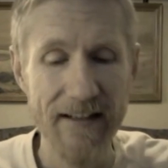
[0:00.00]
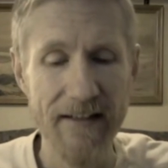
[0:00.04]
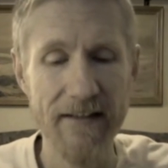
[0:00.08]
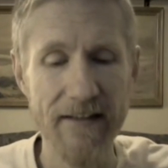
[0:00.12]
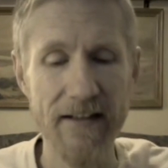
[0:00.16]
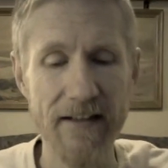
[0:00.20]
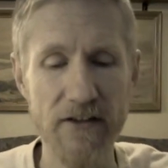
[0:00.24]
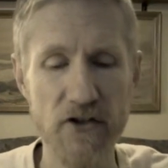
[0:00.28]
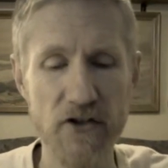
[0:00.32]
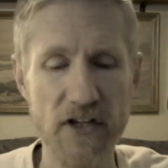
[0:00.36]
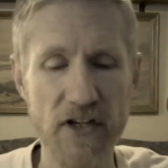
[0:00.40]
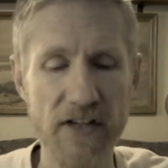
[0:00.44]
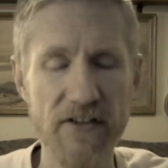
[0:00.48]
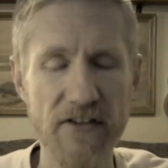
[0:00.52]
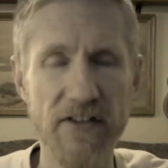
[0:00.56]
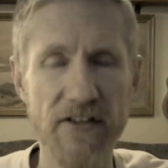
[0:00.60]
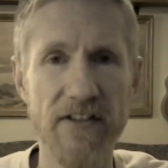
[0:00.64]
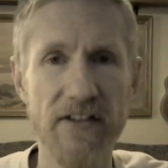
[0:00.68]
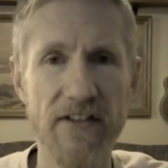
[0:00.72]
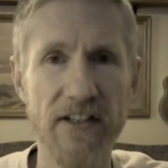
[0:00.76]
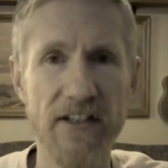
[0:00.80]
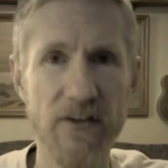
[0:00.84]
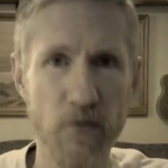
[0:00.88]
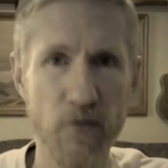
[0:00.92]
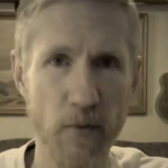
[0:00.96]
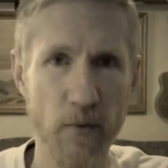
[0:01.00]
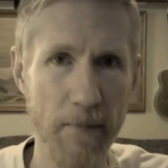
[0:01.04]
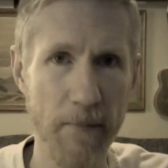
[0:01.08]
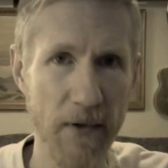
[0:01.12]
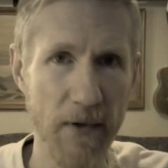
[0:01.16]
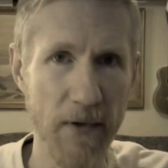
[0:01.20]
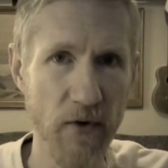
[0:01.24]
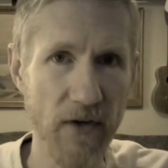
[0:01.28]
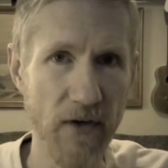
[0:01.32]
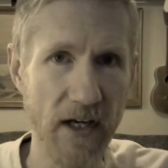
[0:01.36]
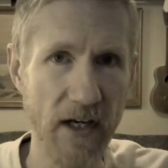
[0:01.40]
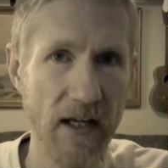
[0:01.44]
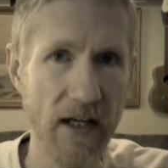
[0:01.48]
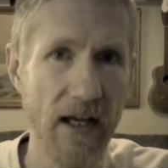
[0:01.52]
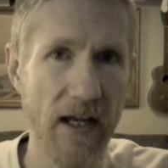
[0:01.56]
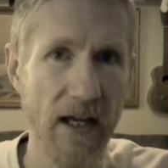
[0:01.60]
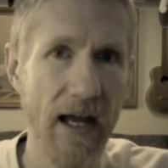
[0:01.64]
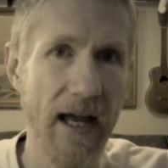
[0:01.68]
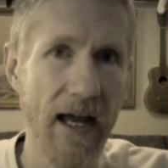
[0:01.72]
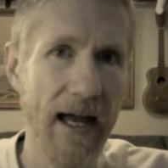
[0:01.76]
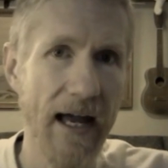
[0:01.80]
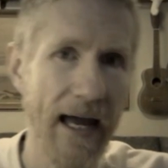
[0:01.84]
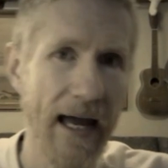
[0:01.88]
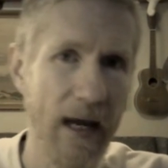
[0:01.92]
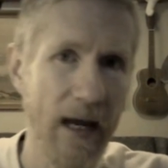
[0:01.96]
that Jesus is rebuking
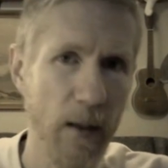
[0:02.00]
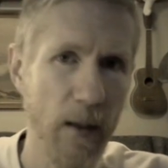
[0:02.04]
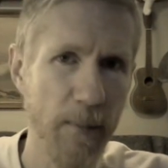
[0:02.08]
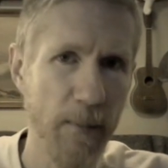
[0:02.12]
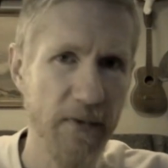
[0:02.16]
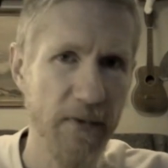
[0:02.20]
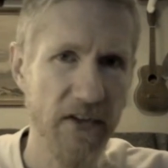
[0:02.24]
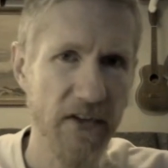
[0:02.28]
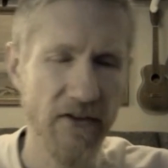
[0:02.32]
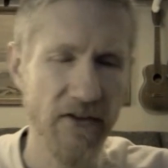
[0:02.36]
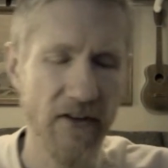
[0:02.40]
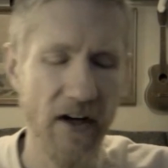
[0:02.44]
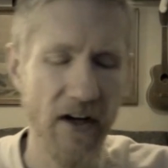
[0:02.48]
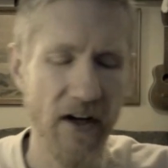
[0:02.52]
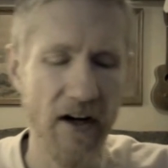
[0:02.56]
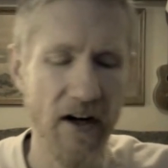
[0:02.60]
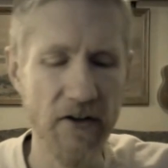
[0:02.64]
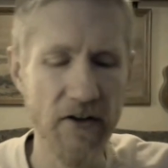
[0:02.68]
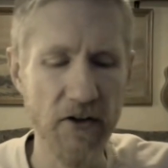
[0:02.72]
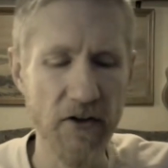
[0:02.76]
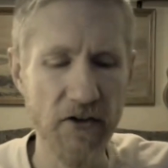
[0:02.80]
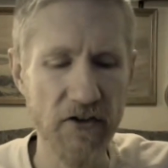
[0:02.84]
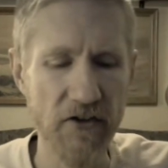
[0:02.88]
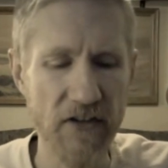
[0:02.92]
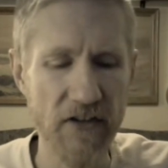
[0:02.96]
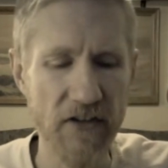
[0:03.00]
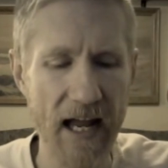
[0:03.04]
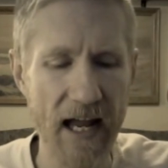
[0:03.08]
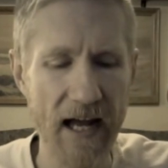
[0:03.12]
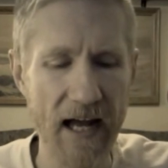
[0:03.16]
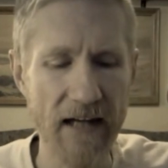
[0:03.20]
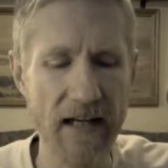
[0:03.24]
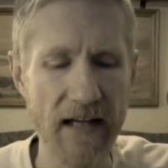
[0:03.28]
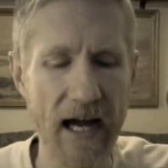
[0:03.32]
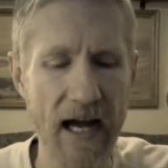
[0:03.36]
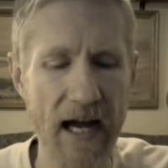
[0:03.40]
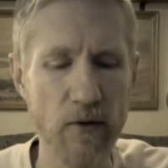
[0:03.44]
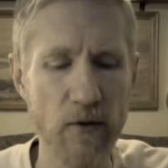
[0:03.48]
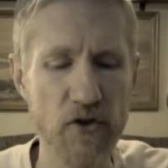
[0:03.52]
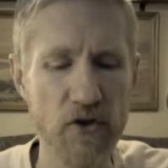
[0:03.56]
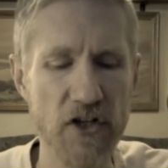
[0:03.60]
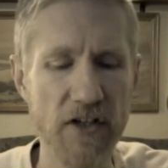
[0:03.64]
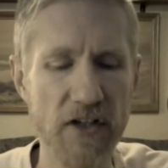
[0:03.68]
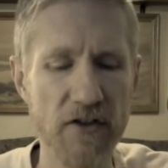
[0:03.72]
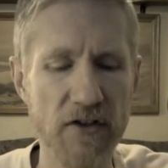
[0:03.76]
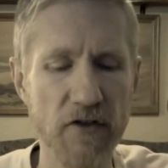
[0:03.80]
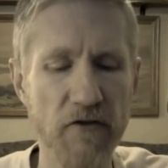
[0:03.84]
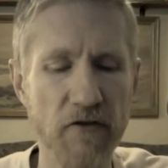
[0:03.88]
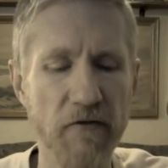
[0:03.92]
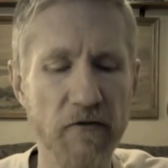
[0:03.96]
helps us to understand how
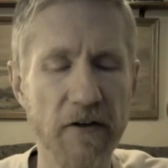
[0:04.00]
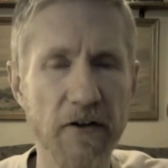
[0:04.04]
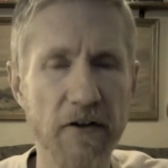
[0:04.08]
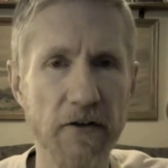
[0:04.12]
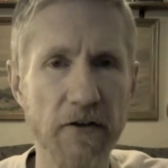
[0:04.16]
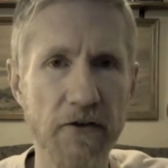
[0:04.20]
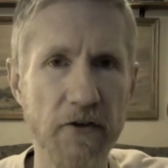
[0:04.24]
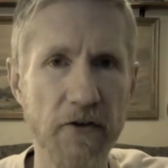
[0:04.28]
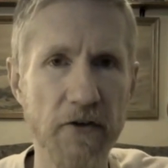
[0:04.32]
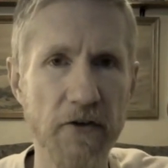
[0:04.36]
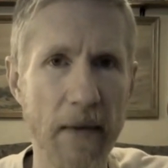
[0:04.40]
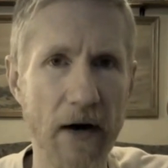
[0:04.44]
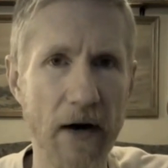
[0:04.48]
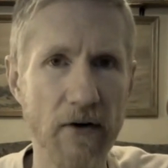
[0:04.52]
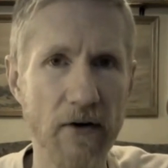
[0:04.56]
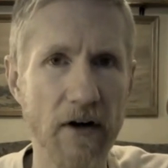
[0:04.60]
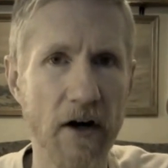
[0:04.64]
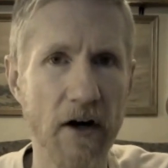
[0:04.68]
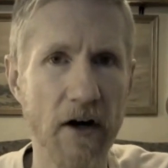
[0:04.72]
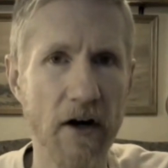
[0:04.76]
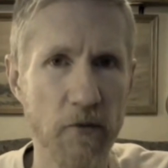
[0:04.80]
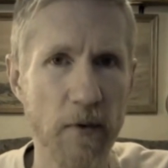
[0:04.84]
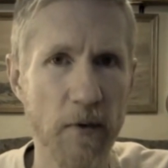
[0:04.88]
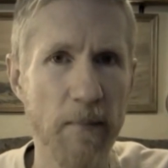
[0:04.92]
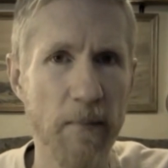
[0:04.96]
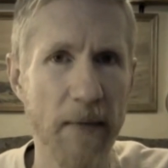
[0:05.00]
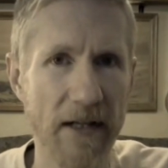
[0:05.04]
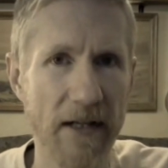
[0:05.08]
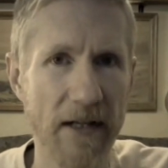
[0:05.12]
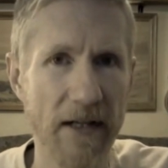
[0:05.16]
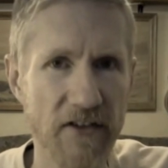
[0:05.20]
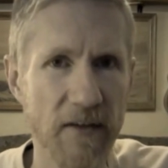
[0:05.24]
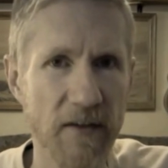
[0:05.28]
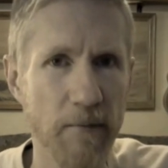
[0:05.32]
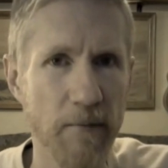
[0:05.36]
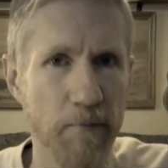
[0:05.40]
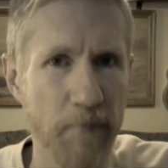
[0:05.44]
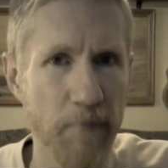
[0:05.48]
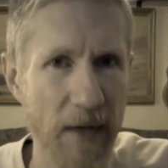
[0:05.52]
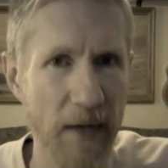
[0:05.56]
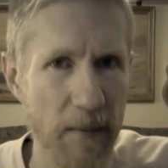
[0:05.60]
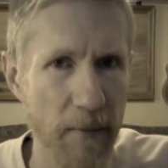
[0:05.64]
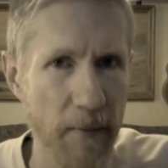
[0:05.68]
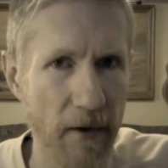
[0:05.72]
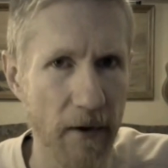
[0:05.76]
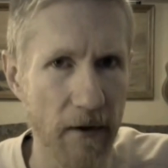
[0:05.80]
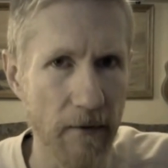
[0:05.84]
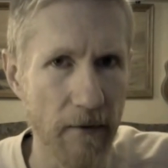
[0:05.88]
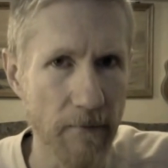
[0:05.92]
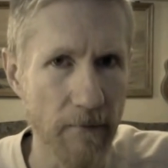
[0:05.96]
Jesus feels about unrepentant
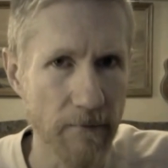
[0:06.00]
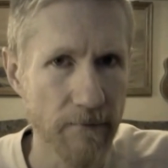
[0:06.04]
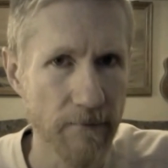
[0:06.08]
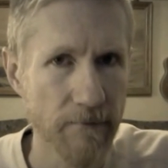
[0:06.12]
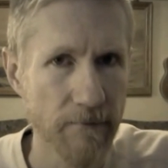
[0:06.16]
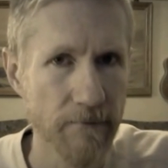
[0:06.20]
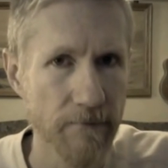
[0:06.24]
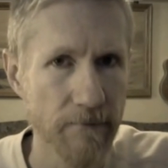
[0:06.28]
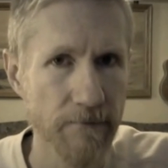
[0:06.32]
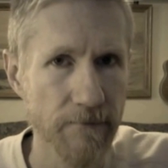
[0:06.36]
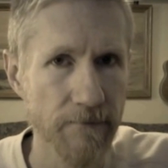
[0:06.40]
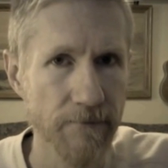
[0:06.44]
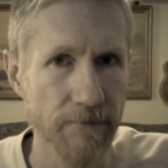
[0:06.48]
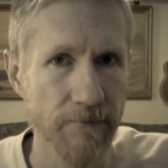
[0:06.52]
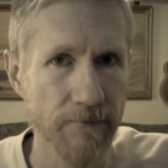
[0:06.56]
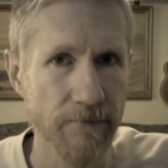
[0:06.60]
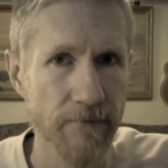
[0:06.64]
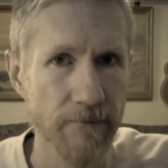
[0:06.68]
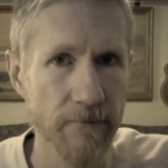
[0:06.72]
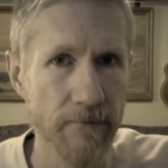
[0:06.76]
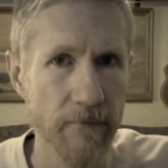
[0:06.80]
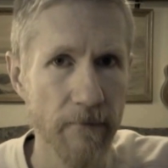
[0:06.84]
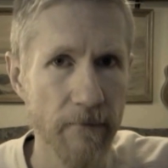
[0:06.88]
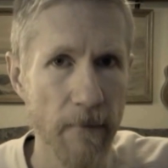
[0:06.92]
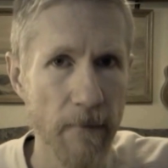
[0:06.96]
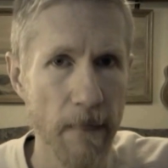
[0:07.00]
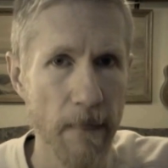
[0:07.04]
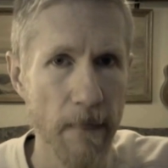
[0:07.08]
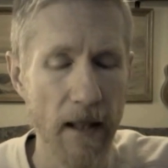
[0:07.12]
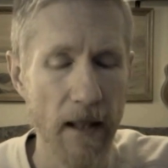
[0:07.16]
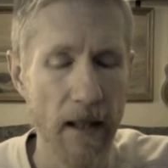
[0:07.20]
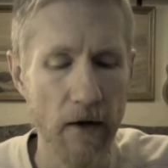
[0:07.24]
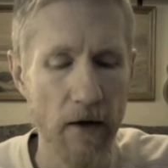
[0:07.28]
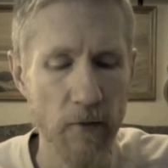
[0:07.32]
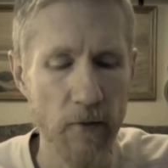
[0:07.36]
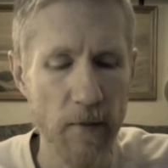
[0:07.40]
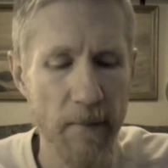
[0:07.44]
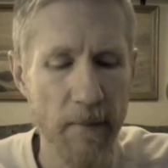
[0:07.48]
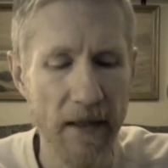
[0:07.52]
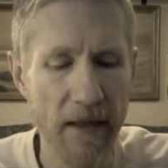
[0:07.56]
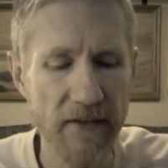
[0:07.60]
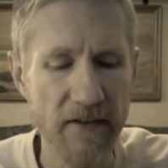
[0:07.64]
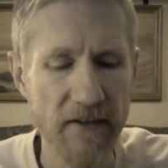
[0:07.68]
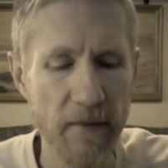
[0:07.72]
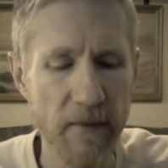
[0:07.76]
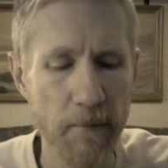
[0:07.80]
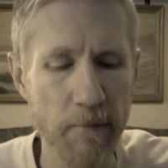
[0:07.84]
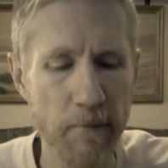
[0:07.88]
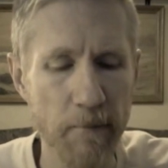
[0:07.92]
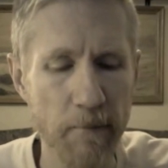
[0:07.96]
people.
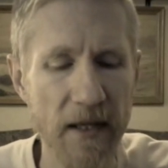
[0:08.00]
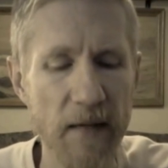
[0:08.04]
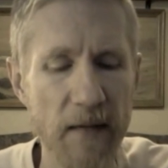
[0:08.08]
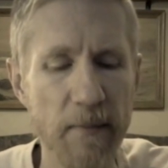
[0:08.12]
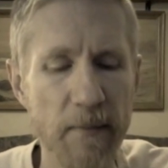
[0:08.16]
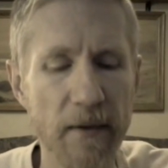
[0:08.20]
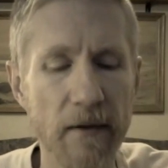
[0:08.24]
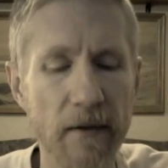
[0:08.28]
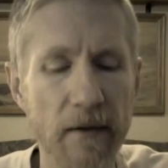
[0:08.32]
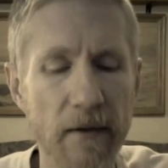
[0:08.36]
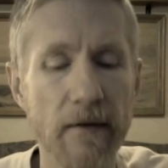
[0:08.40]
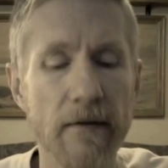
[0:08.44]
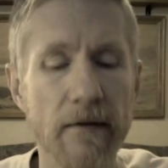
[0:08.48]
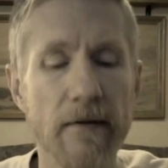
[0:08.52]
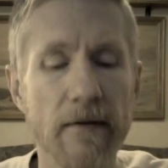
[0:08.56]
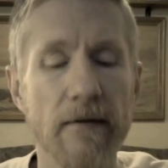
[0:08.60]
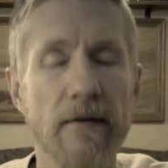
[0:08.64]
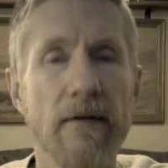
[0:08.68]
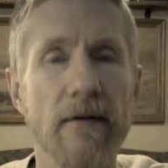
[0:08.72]
Unrepentant people.